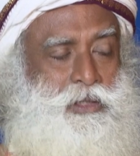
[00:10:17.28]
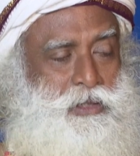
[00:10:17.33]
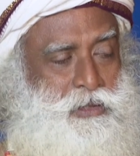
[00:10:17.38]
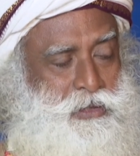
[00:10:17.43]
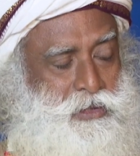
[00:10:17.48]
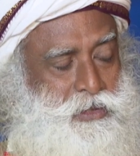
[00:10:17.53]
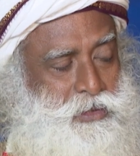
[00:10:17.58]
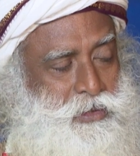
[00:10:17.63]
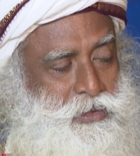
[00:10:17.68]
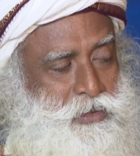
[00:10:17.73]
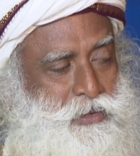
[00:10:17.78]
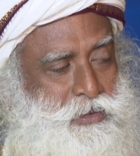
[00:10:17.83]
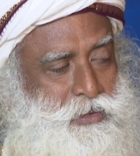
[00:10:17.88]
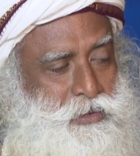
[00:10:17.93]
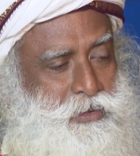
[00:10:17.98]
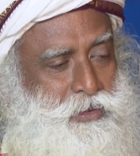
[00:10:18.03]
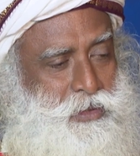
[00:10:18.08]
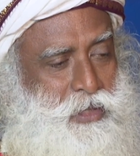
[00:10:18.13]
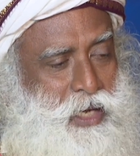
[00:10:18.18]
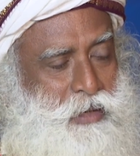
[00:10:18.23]

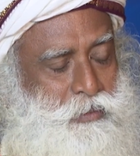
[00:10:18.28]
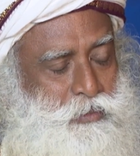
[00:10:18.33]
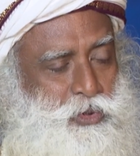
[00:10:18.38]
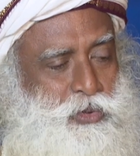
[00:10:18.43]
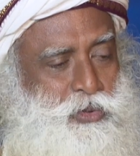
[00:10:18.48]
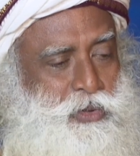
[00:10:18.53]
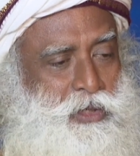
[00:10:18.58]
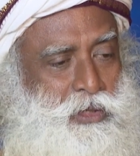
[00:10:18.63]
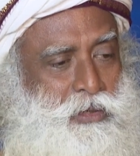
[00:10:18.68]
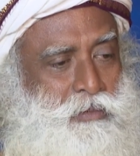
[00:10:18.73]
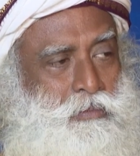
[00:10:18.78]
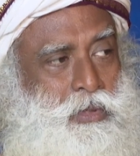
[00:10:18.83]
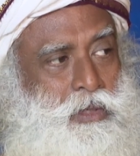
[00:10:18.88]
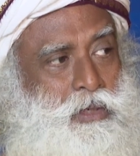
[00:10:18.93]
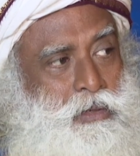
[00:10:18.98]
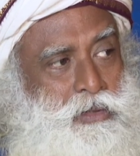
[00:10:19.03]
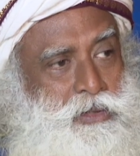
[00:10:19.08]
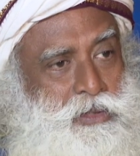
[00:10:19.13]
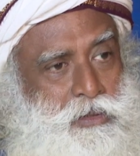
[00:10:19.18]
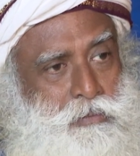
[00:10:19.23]
this I'm doing
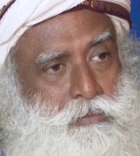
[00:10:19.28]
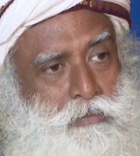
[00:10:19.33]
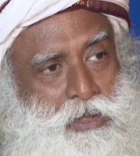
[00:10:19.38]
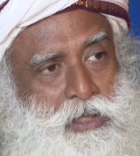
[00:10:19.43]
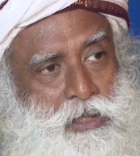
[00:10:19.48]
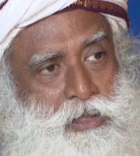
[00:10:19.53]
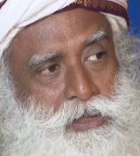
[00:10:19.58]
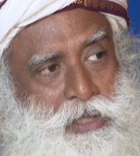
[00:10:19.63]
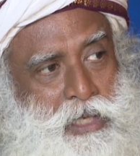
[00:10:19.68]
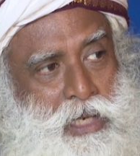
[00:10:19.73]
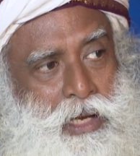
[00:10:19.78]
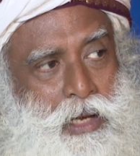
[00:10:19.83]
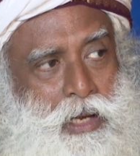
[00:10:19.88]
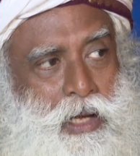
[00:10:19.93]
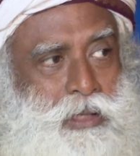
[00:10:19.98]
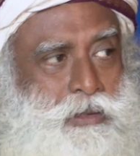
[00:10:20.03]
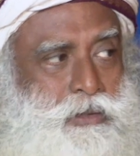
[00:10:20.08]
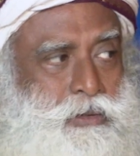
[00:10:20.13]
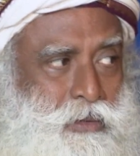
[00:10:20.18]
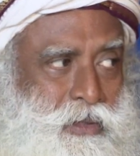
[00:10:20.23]
because it means a
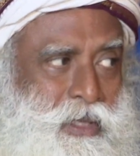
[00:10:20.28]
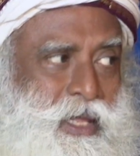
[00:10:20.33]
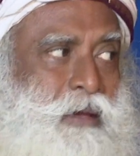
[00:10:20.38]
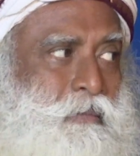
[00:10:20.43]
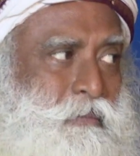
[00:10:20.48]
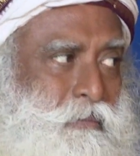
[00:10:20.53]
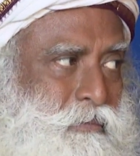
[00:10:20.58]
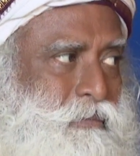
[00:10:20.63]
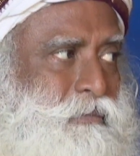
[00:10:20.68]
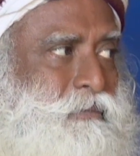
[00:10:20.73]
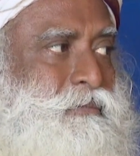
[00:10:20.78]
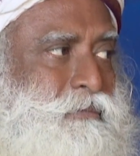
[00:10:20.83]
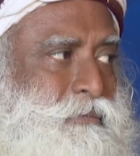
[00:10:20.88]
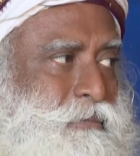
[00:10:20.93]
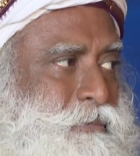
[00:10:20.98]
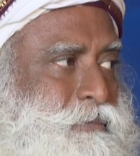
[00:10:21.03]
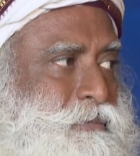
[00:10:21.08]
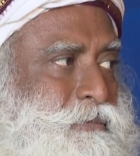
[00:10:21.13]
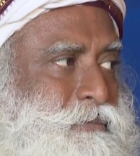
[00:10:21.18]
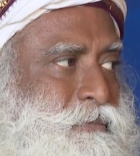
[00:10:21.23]
lot to them,
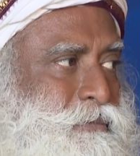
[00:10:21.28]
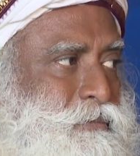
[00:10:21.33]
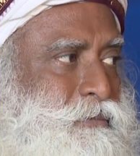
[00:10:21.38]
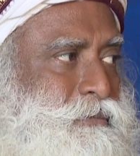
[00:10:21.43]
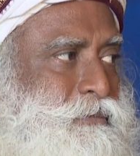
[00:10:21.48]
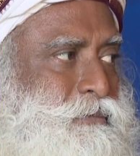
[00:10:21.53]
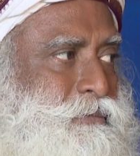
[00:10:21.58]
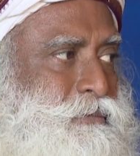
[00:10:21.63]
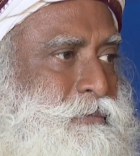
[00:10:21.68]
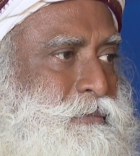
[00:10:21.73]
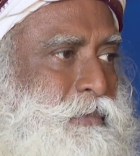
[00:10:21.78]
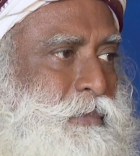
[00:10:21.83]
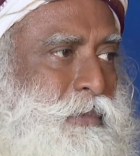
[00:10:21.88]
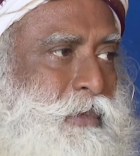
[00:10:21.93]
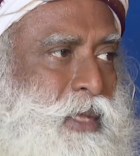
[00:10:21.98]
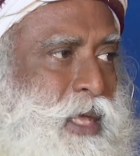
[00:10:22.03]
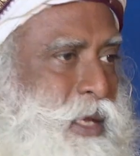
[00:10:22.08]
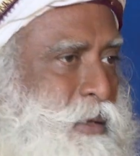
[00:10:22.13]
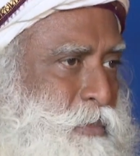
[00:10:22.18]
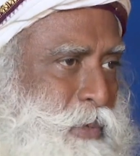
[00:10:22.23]

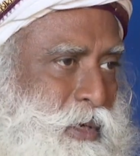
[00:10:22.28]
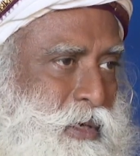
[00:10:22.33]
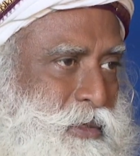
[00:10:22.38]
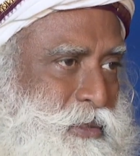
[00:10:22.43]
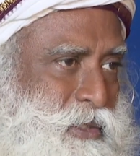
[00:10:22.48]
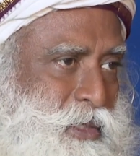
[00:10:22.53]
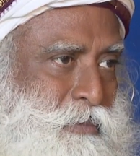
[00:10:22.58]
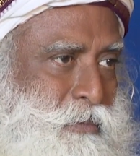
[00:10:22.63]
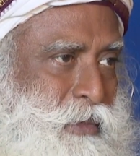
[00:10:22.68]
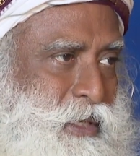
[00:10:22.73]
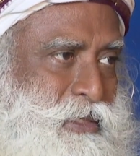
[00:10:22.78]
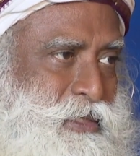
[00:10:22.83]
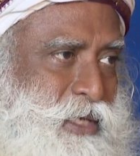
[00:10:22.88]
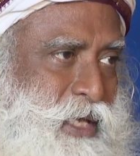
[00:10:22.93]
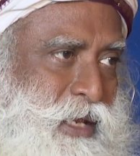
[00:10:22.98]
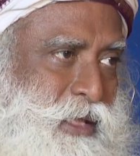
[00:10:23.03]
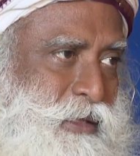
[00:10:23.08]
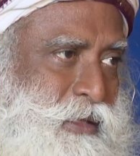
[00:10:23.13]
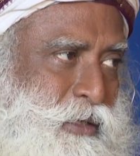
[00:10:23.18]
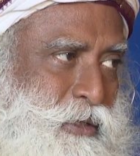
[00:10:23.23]
not because it means
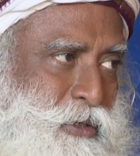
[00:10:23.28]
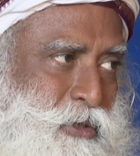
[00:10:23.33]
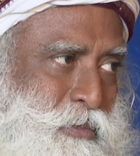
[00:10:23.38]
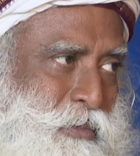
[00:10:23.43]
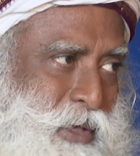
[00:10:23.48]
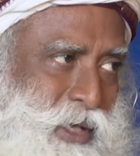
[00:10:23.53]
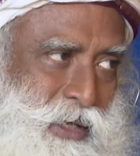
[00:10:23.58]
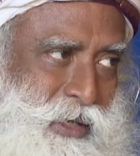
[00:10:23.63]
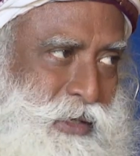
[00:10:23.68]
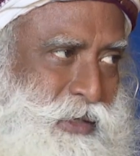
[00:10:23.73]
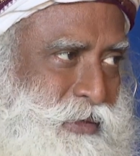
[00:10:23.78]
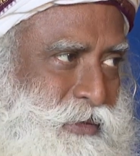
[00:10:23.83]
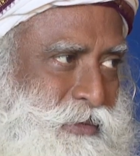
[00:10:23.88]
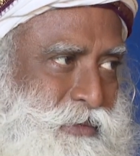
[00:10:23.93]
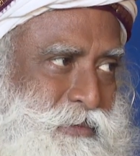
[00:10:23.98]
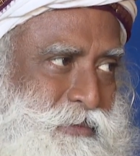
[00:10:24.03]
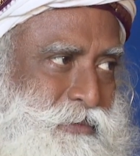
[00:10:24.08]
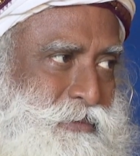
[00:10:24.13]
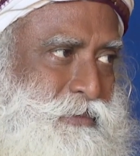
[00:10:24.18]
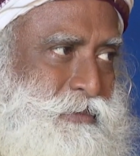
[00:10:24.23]
anything to me.
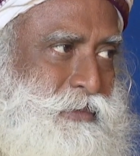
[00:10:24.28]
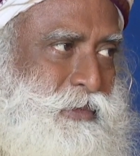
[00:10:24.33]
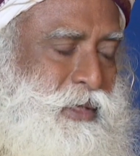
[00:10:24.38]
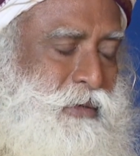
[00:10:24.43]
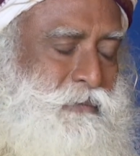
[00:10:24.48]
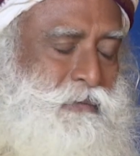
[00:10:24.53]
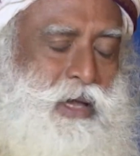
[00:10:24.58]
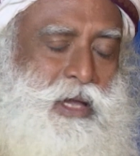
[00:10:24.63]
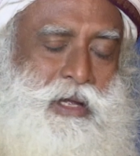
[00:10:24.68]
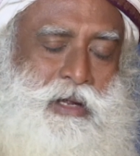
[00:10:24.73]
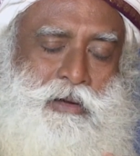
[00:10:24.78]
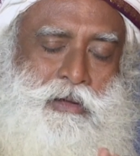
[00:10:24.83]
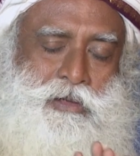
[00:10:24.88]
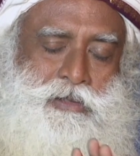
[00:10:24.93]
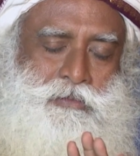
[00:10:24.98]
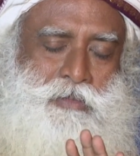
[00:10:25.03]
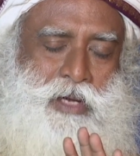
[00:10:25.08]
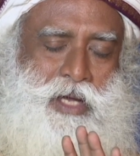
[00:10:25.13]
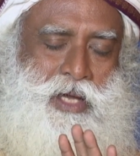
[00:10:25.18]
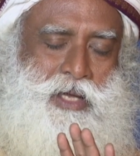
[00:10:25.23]
If I
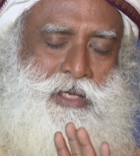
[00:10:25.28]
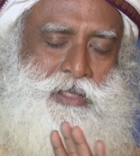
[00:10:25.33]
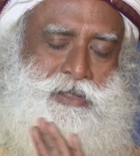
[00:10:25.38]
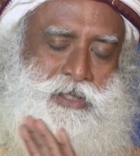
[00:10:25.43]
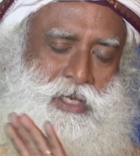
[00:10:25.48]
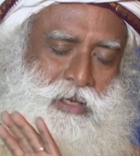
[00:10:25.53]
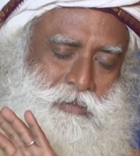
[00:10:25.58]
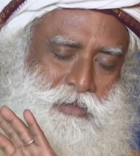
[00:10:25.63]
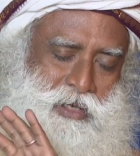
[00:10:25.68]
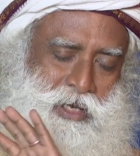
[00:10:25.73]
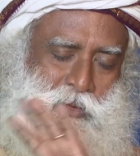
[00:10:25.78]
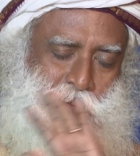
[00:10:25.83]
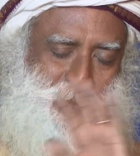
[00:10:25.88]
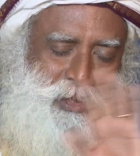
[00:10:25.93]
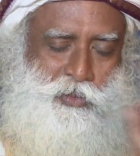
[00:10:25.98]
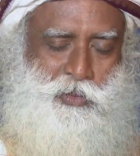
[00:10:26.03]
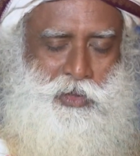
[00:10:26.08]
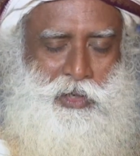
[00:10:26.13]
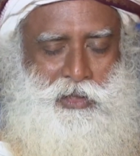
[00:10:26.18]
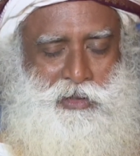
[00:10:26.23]
close my eyes, I'm done with
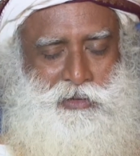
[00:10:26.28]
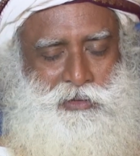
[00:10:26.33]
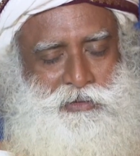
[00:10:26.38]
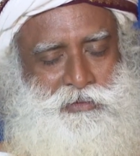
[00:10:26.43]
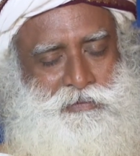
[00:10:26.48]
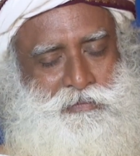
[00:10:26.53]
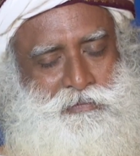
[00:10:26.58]
the world,